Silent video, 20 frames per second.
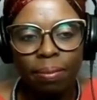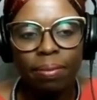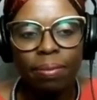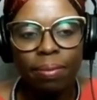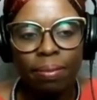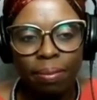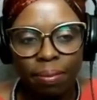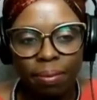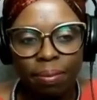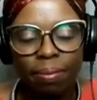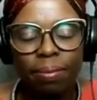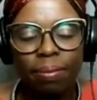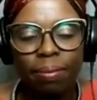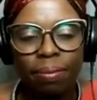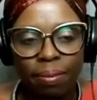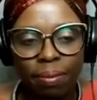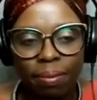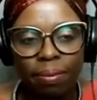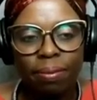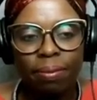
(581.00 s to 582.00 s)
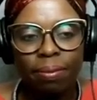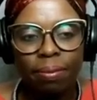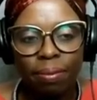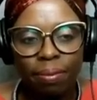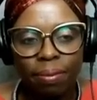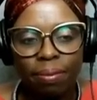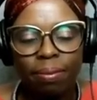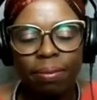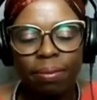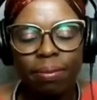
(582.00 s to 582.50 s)

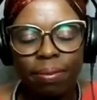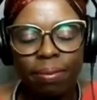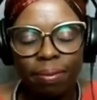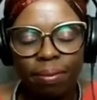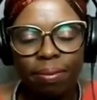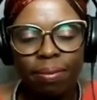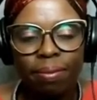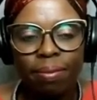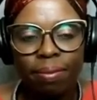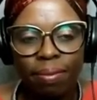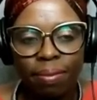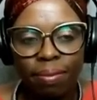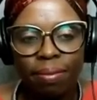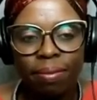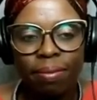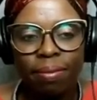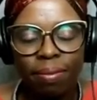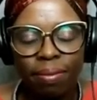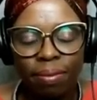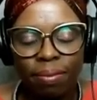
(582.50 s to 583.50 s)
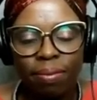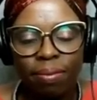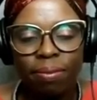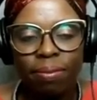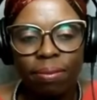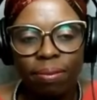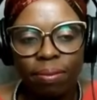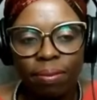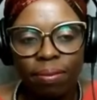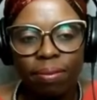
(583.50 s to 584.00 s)

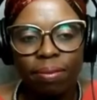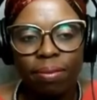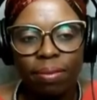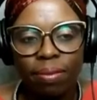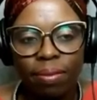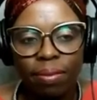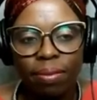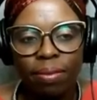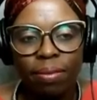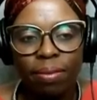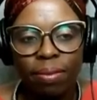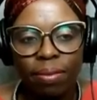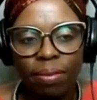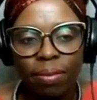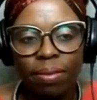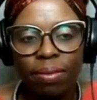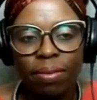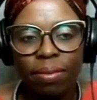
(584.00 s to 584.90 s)
This person isn't speaking.